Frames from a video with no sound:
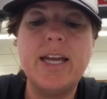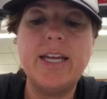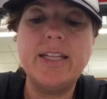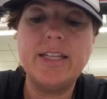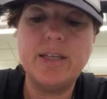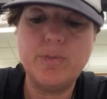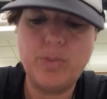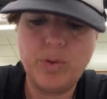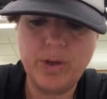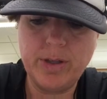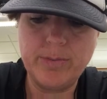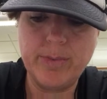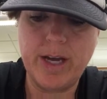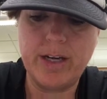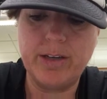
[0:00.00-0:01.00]
In the
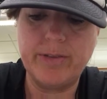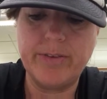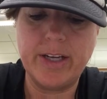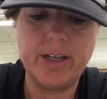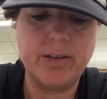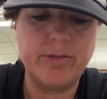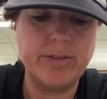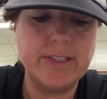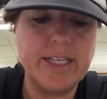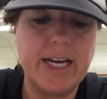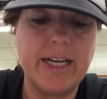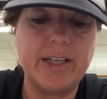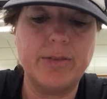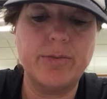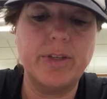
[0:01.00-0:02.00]
important matter of angle of
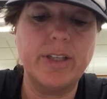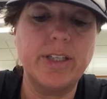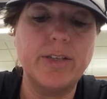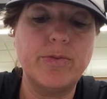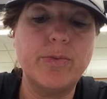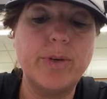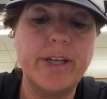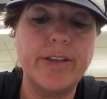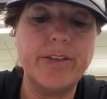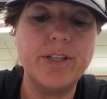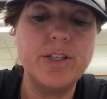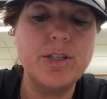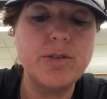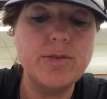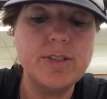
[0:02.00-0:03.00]
attack and relative wind,
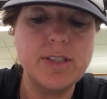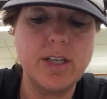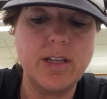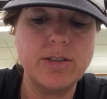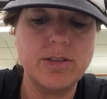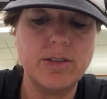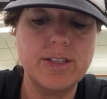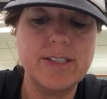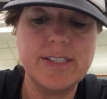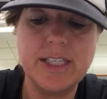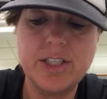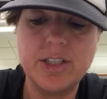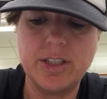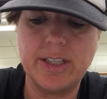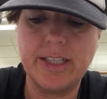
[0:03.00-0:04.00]
the two stalls are
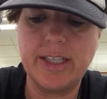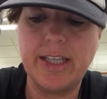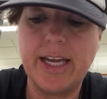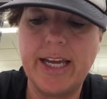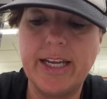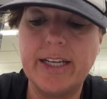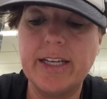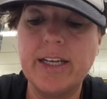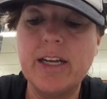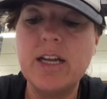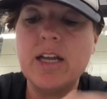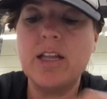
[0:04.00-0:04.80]
essentially alike.